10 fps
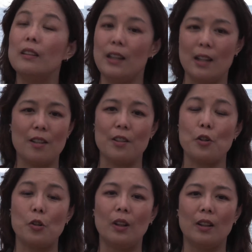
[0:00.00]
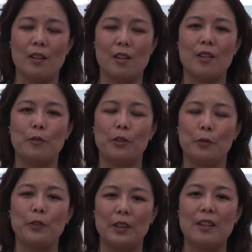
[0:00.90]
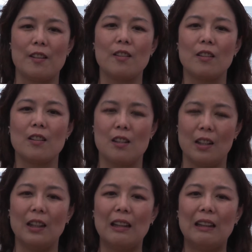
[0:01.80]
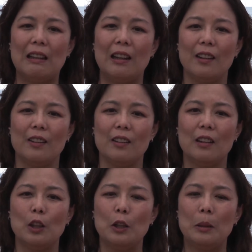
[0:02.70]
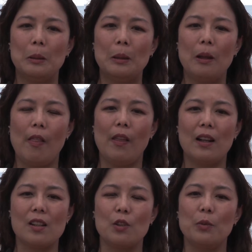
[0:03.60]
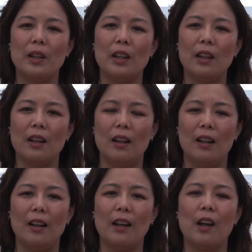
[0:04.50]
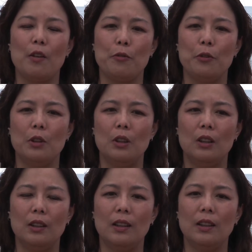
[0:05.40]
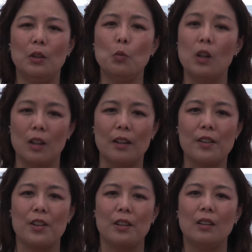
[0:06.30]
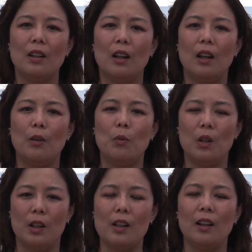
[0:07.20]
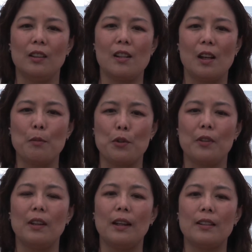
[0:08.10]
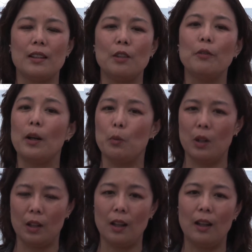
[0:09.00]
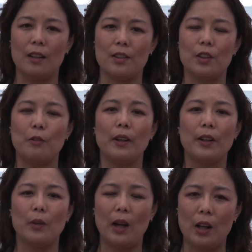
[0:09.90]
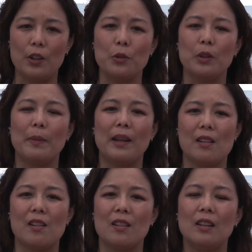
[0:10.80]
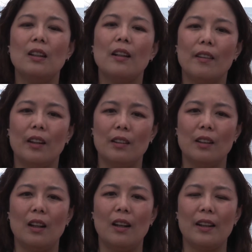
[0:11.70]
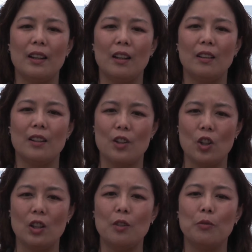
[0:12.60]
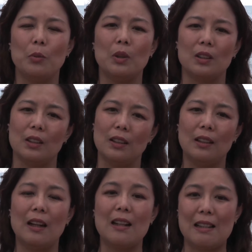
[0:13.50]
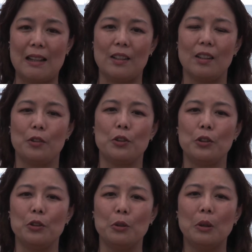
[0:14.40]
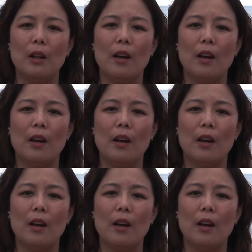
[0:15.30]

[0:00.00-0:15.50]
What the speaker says: Yes, the strongest, the fittest stay, and that's the way I have worked. I work on the assumption that if I work hard, if I do the best, then I can achieve what I set out to do.